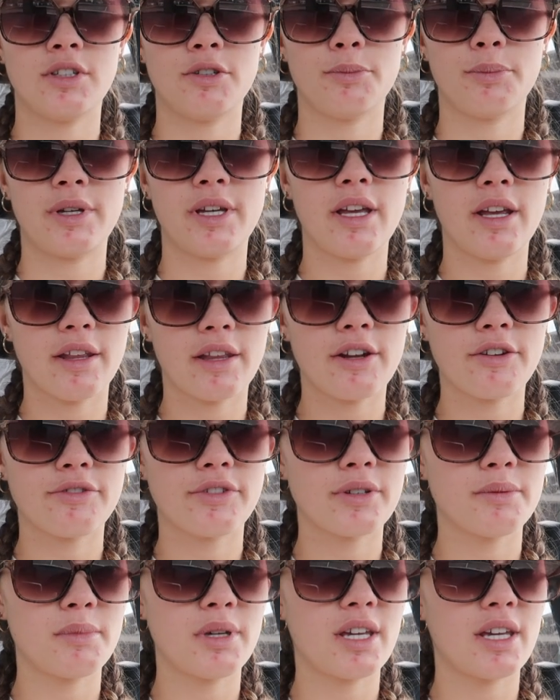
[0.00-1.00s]
you being there
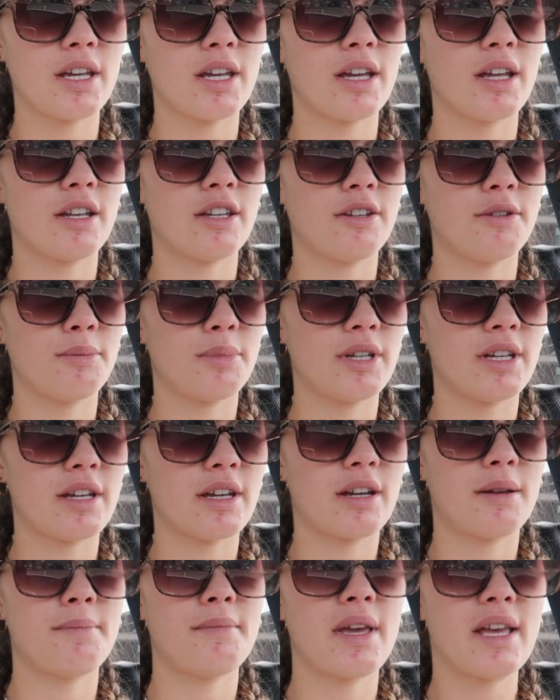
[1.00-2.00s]
for me, and you
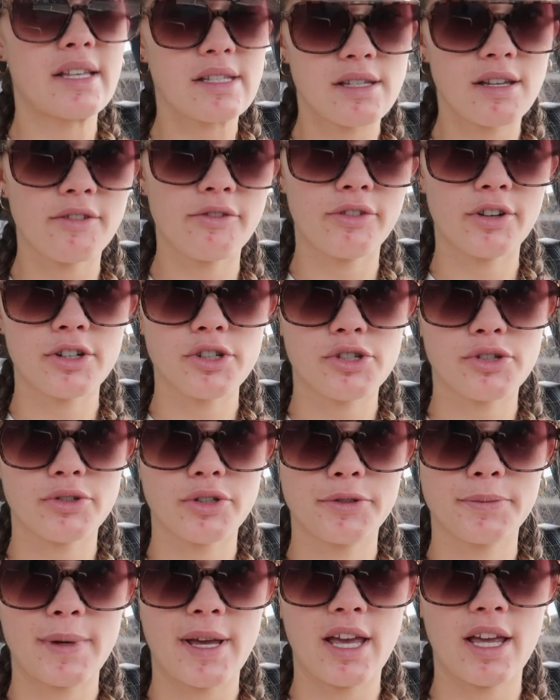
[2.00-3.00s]
being an amazing first
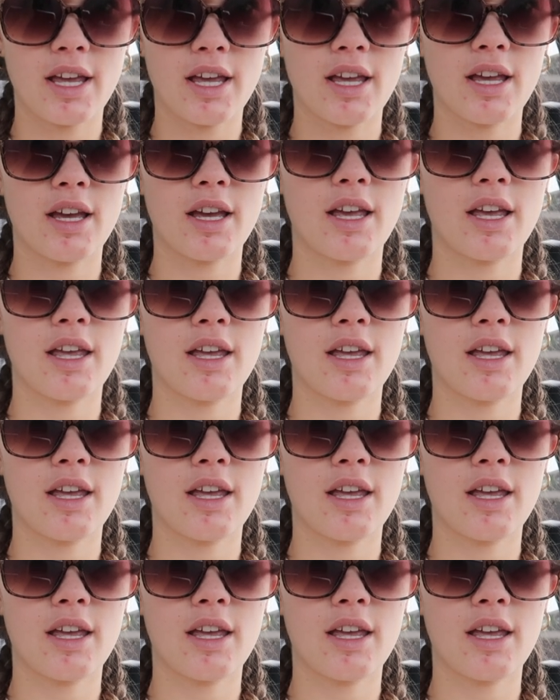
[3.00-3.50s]
roommate.